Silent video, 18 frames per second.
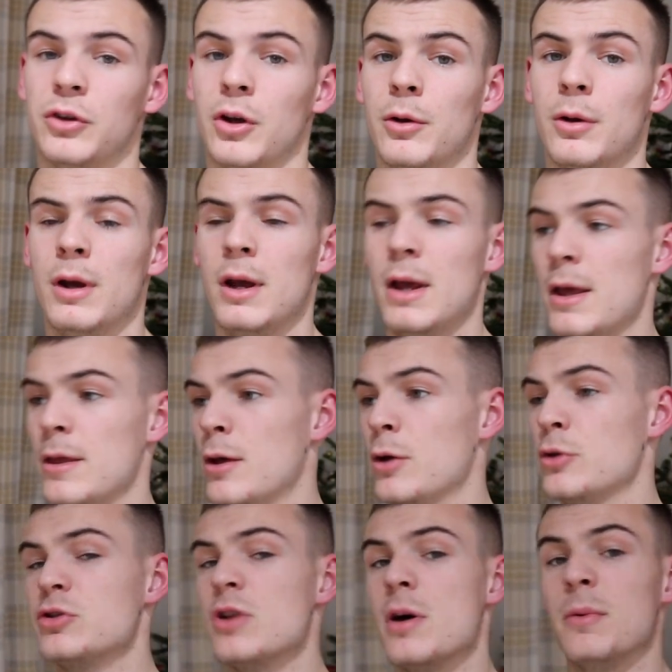So
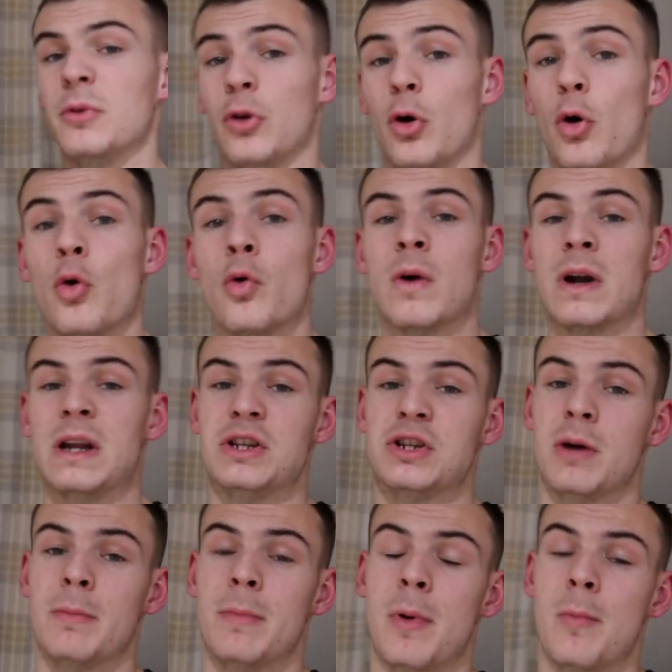those numbers are already
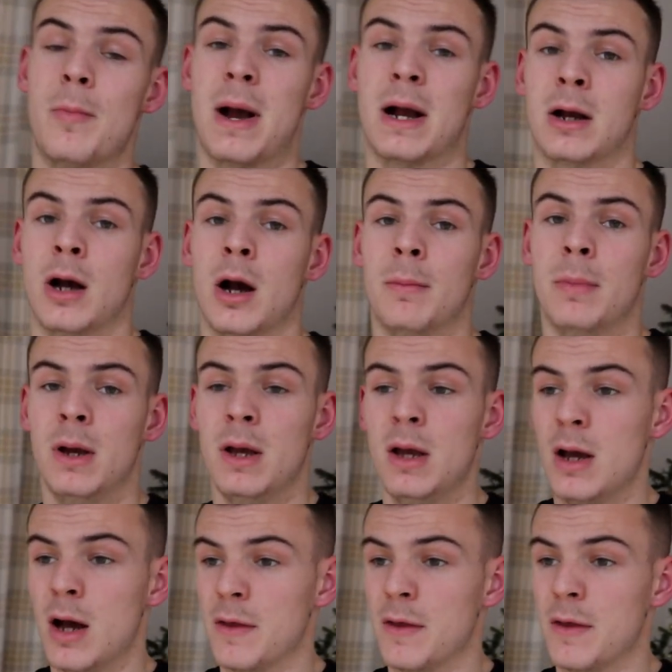jumping back up.